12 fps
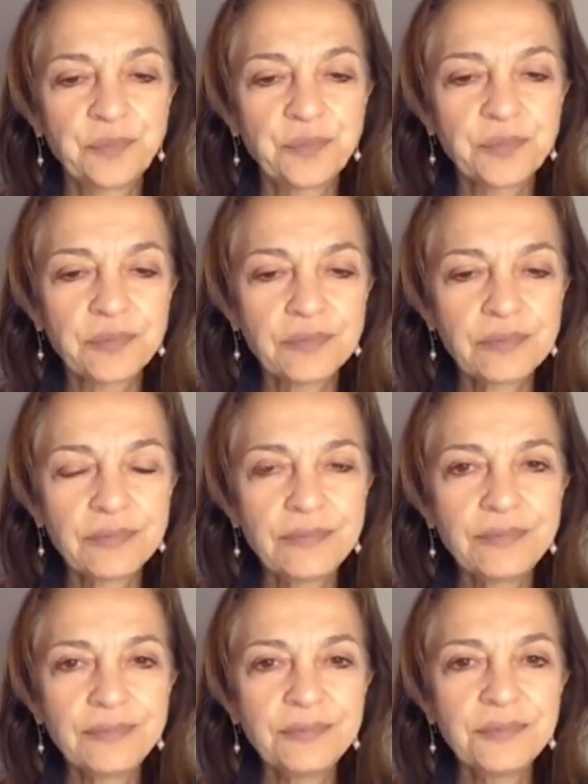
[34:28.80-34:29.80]

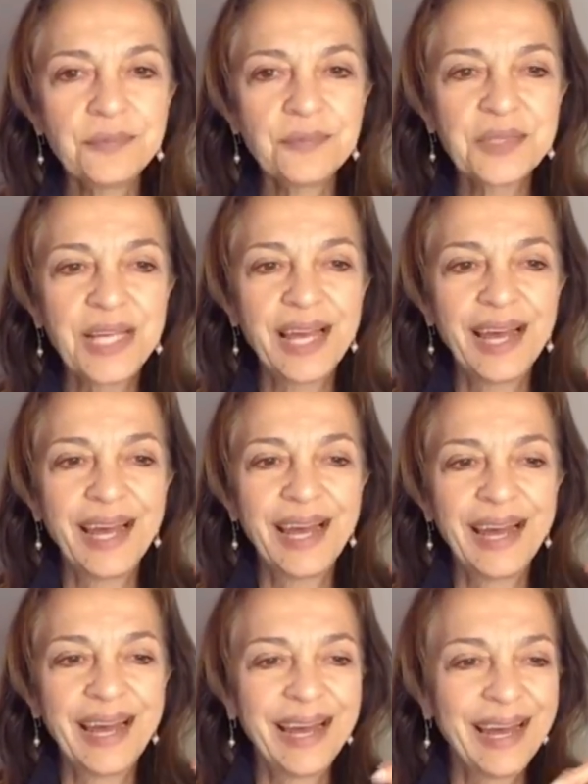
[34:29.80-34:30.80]
[no speech]